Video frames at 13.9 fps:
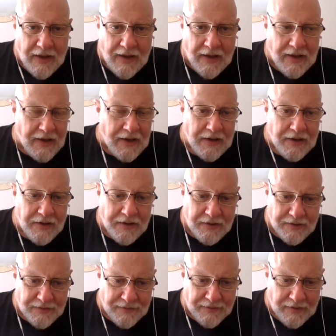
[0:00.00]
And
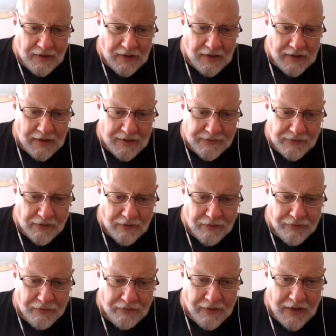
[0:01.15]
I guess I'll go
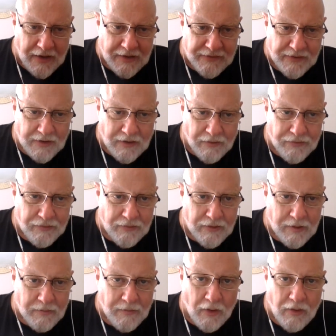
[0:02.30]
through that as I go through
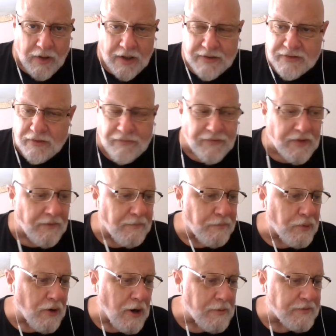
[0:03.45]
them. Okay, so the
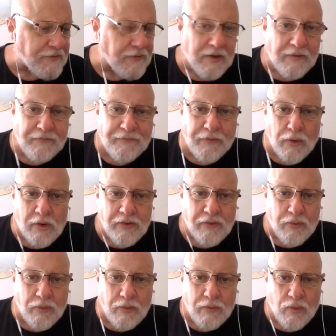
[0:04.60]
prompt for the 4th
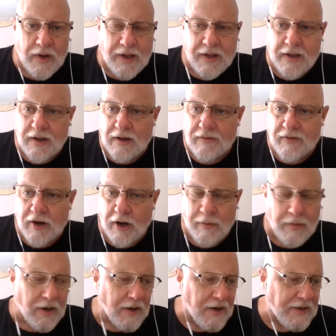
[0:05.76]
week of Garb
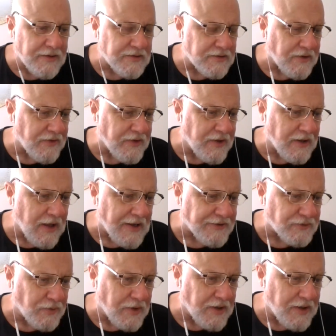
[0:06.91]
August, the
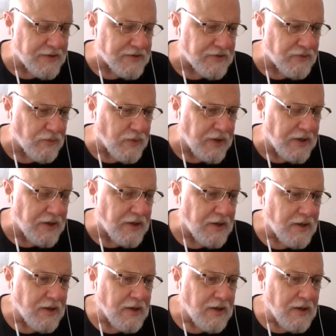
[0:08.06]
last week, is to read
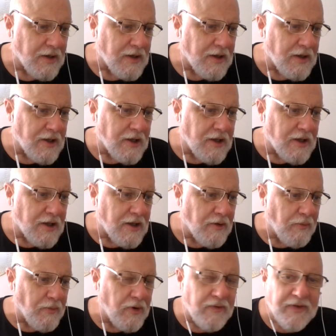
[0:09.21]

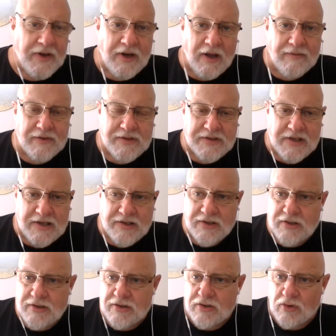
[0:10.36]
movie
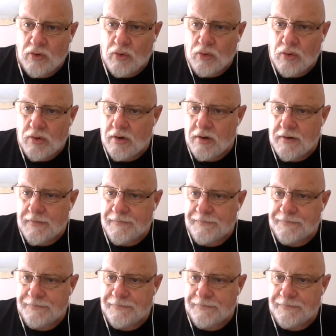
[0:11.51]
novelizations or